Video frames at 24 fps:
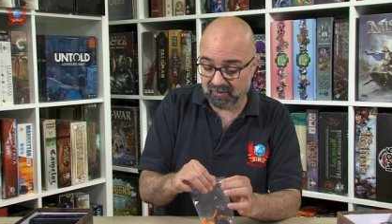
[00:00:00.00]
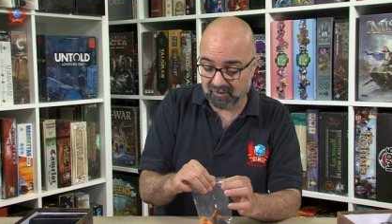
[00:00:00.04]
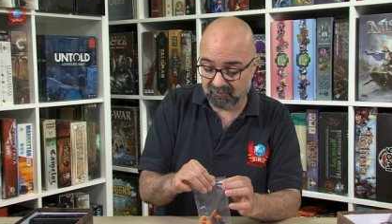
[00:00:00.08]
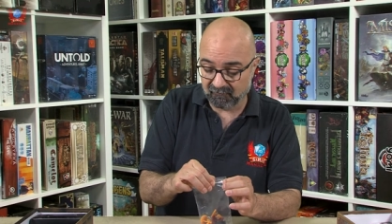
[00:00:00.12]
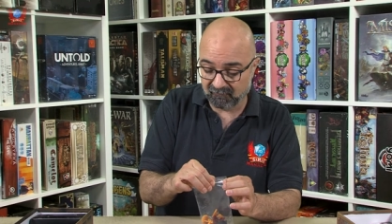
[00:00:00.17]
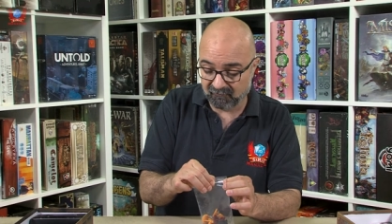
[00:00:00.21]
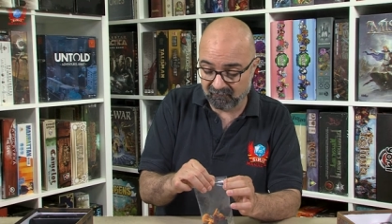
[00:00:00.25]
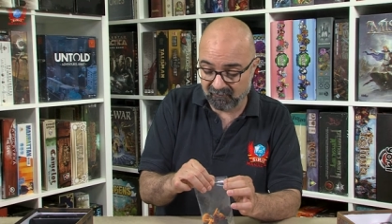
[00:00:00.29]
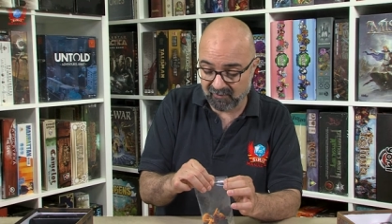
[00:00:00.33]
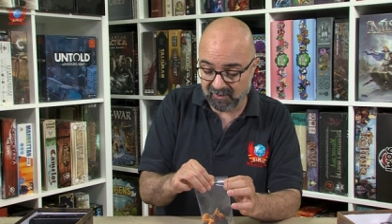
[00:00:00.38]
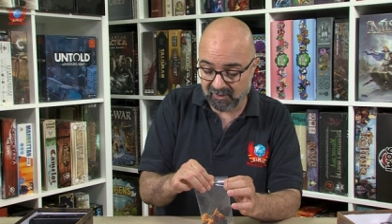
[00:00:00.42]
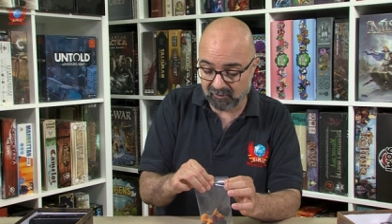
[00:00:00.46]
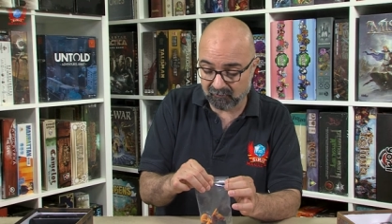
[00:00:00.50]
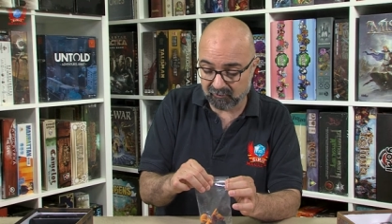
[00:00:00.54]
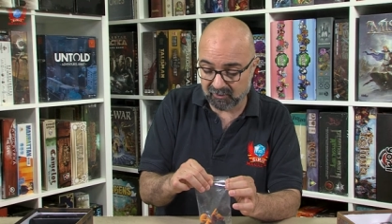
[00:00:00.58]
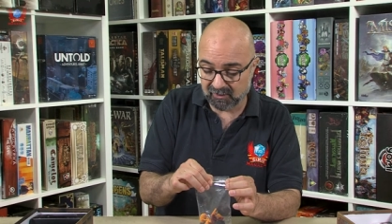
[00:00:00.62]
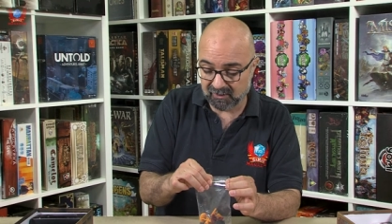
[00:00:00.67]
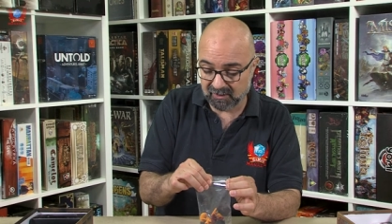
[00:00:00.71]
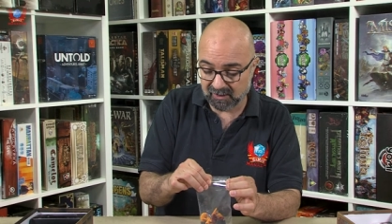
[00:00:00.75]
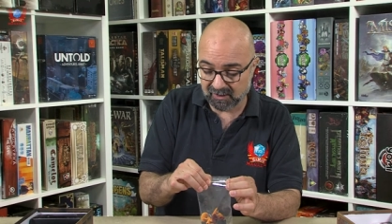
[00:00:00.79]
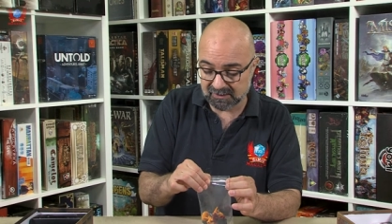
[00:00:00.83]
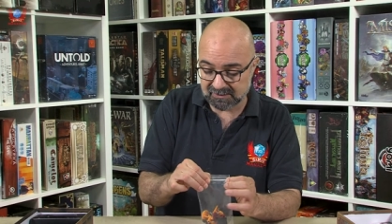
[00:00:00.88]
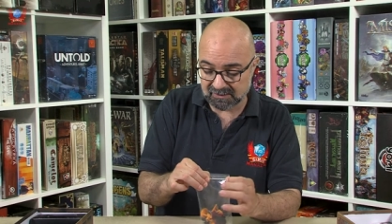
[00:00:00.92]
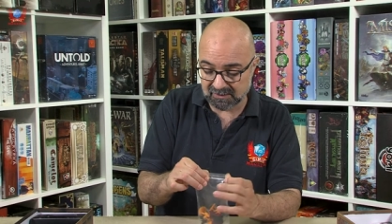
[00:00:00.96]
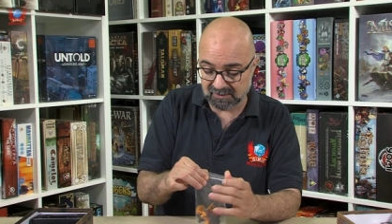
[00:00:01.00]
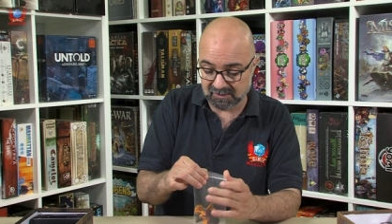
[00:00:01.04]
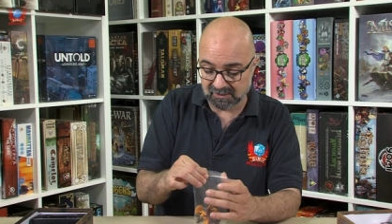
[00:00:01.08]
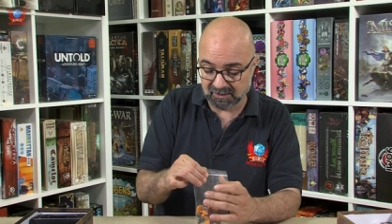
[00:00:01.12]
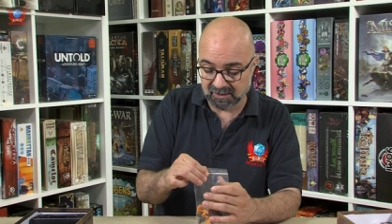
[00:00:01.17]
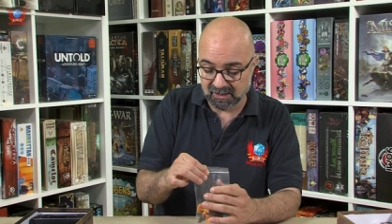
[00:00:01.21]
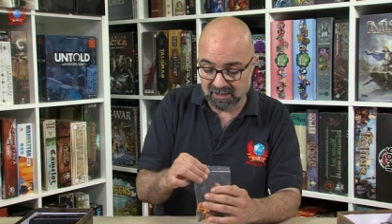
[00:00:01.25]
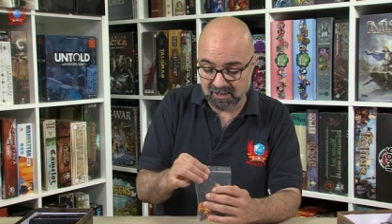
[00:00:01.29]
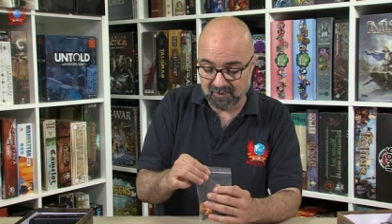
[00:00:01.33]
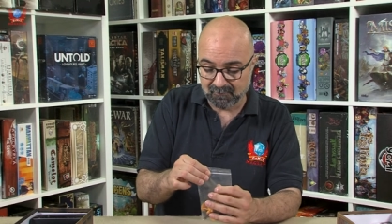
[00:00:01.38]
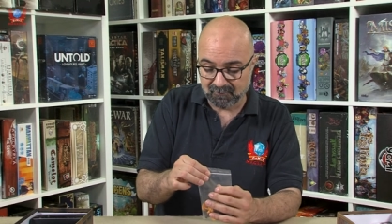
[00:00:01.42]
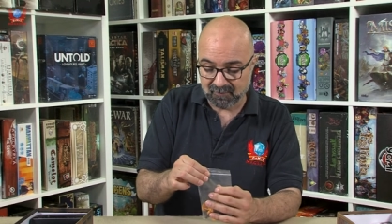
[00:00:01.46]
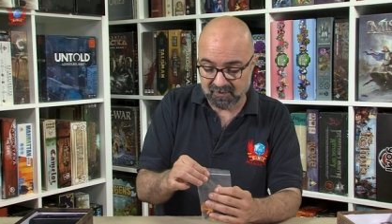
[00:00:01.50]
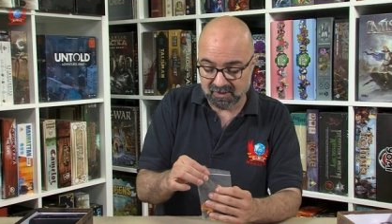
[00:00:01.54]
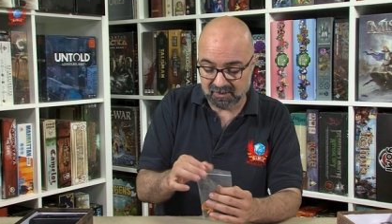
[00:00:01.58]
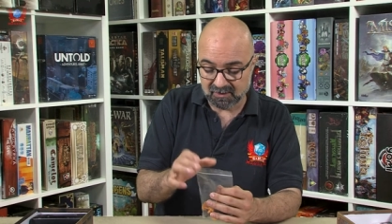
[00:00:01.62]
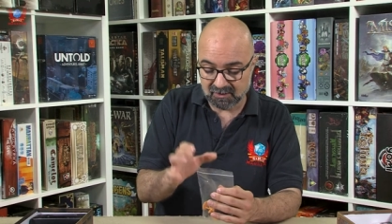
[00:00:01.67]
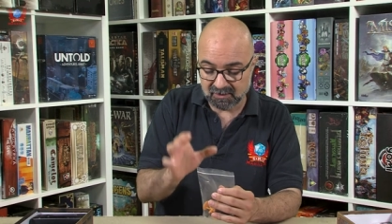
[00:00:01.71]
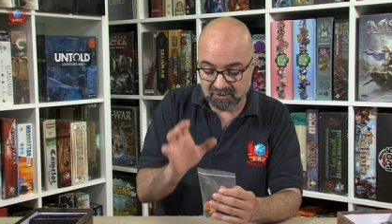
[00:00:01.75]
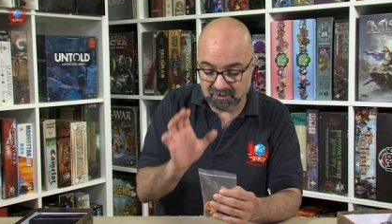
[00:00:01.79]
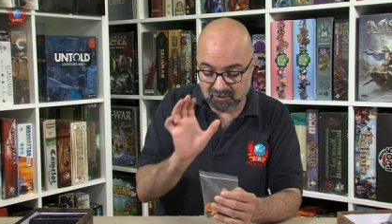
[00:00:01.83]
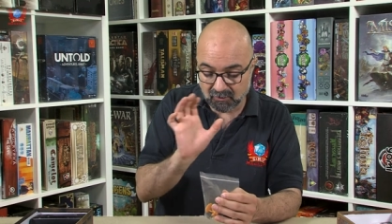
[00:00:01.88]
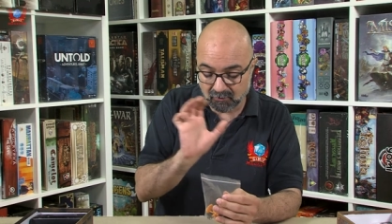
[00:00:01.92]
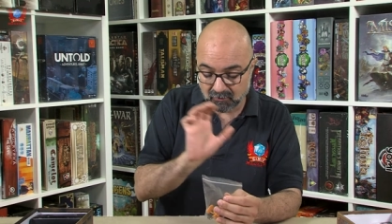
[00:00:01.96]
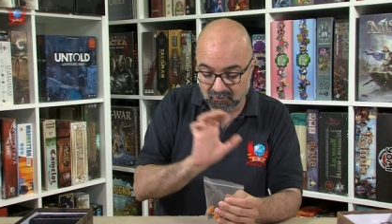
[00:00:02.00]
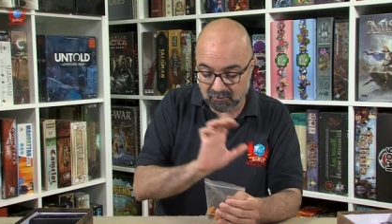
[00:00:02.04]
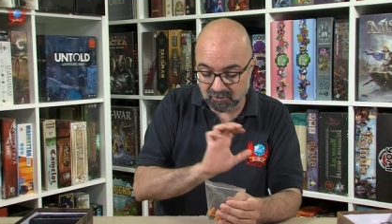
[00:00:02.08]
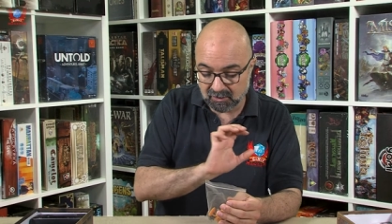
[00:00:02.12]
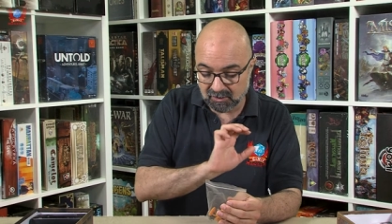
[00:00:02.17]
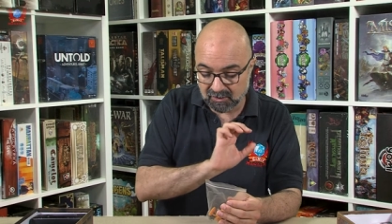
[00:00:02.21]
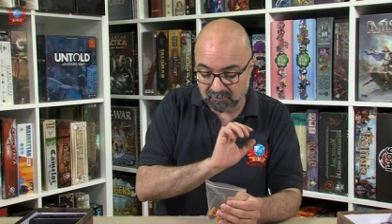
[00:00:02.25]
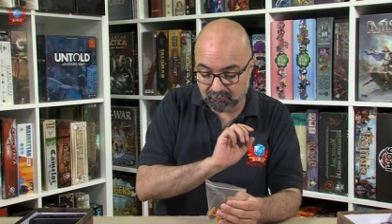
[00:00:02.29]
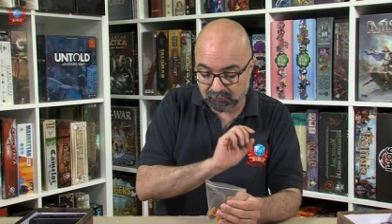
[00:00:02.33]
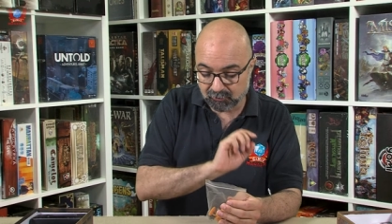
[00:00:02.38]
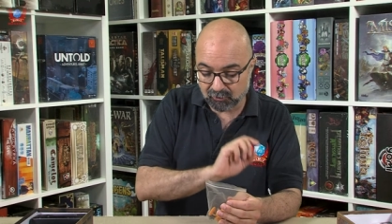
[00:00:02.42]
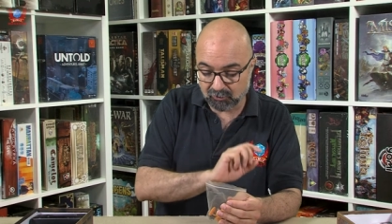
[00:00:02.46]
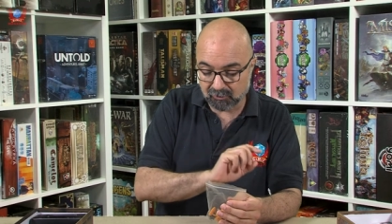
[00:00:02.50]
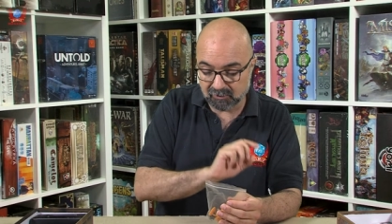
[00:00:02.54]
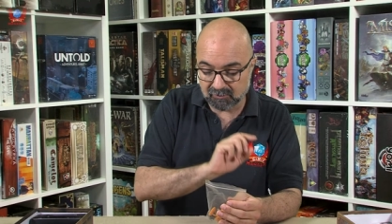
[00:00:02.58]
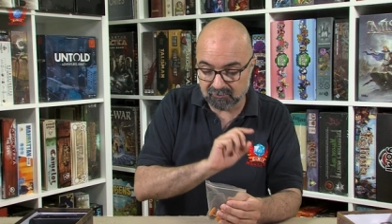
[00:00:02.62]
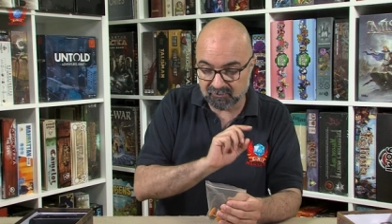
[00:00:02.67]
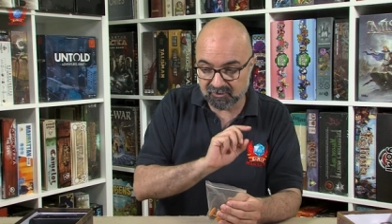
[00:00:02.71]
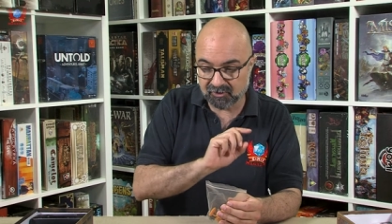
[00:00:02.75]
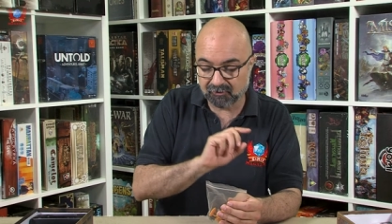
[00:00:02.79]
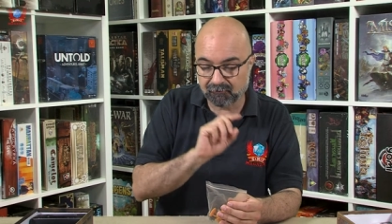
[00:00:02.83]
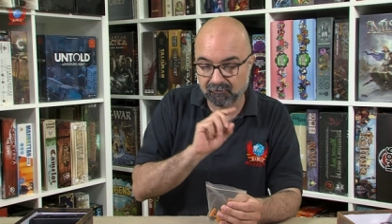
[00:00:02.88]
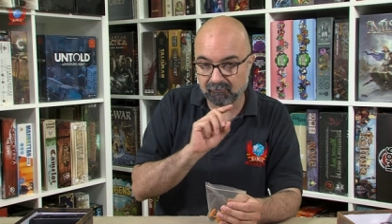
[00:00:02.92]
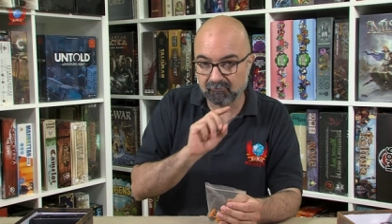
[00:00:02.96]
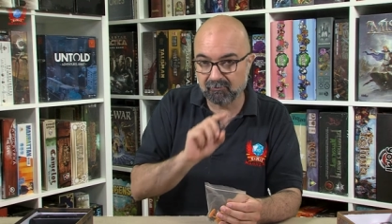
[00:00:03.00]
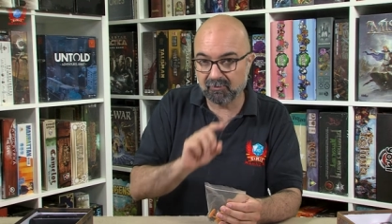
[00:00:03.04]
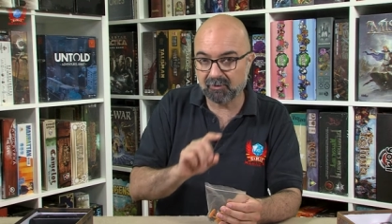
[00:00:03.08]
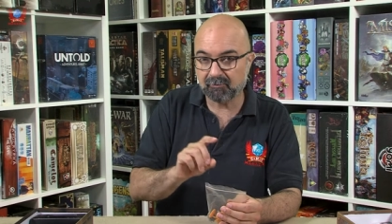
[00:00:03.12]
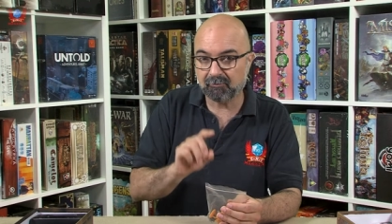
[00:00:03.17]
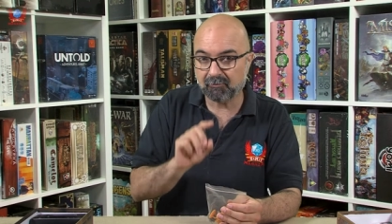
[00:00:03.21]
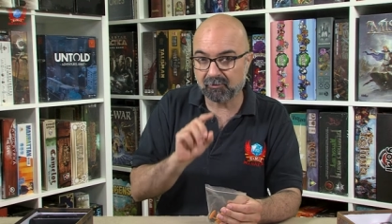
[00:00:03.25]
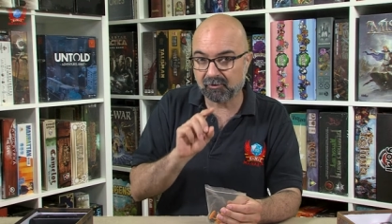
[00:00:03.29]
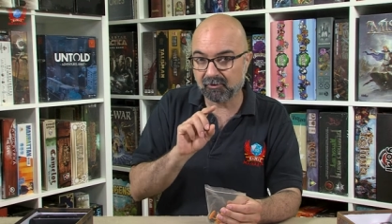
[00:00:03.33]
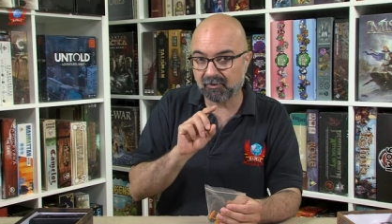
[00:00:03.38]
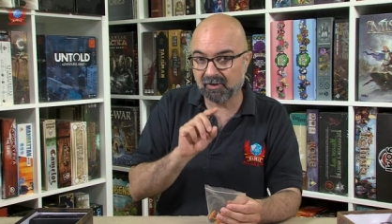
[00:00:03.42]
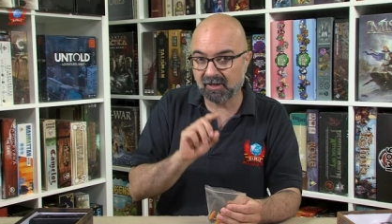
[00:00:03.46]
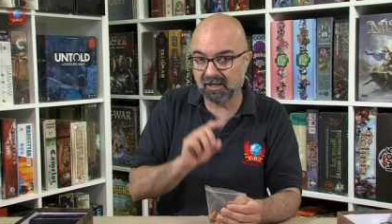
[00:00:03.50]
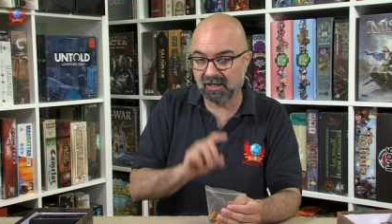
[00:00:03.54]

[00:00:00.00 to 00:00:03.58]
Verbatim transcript: Very nicely, and the only problems I remember